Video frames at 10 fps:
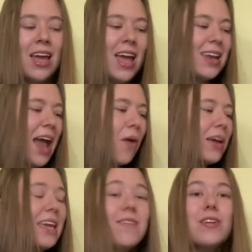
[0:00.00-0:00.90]
Now,
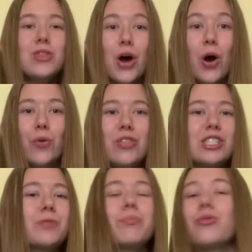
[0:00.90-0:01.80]
even though
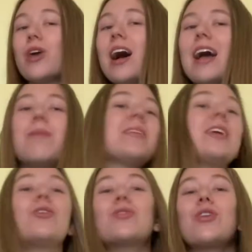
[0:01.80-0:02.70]
this prime
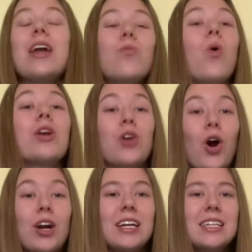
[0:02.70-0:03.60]
yield grade 1
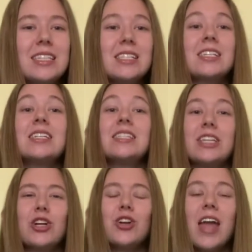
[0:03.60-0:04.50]
carcass is
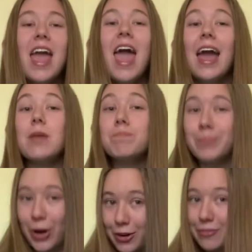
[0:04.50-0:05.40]
considered a
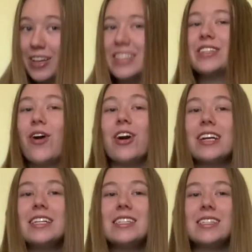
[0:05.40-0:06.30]
perfect
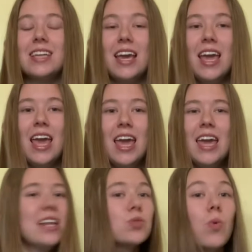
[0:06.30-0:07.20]
carcass,
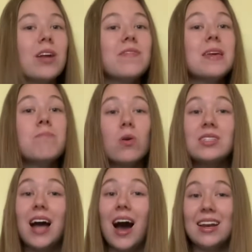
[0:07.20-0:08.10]
it is one of the most
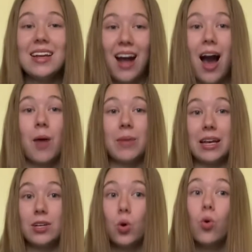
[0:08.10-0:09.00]
uncommon
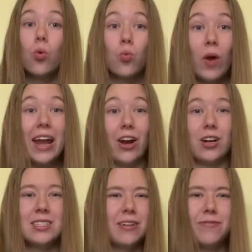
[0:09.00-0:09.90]
or rare
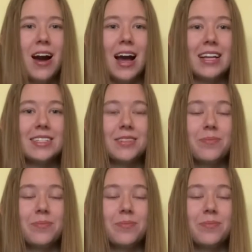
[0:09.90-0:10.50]
to find.